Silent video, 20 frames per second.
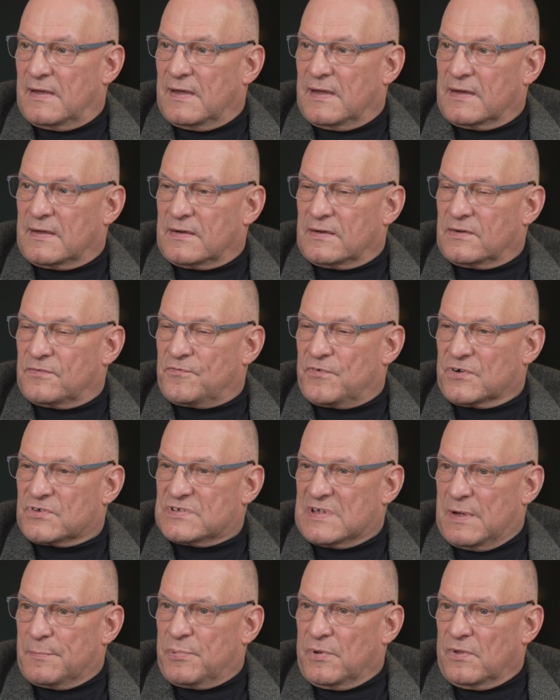And for
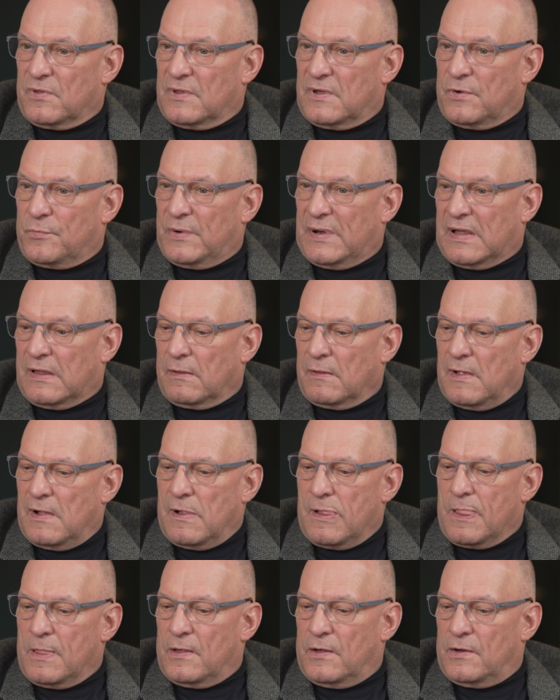example,
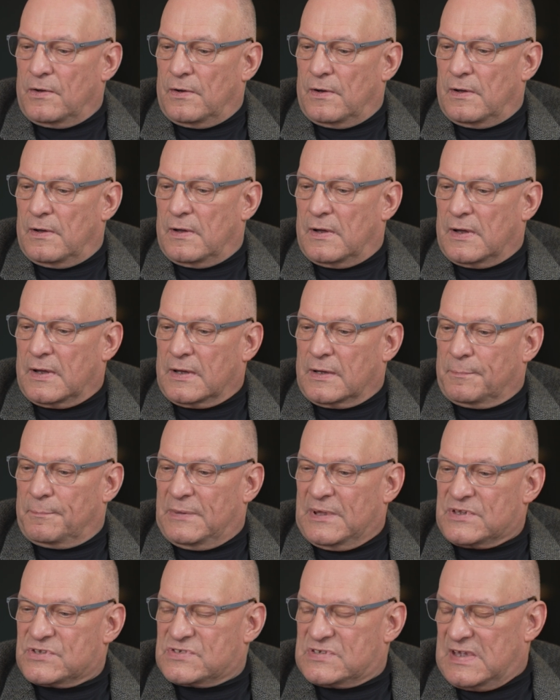
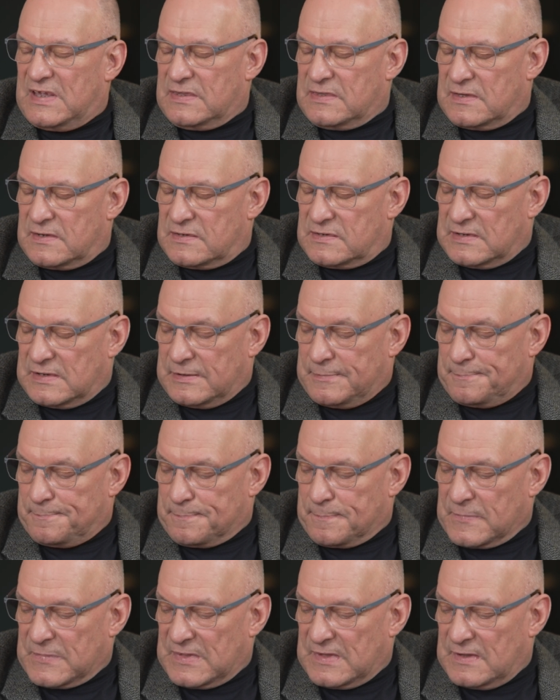let's say that
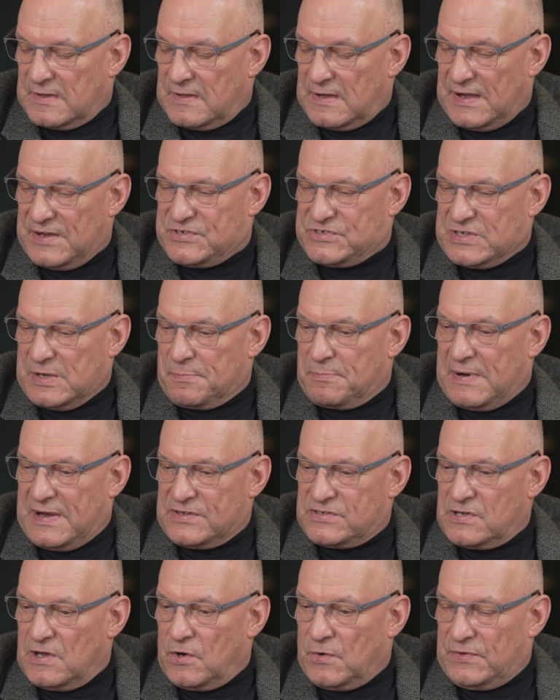I stubbed my
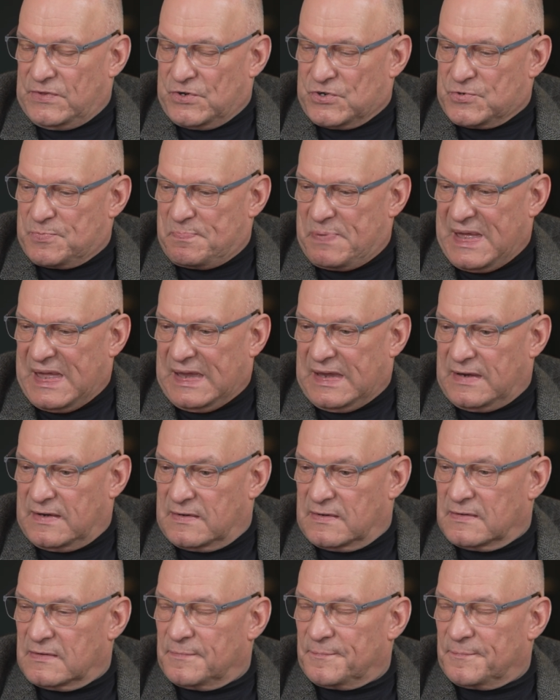toe and there's pain.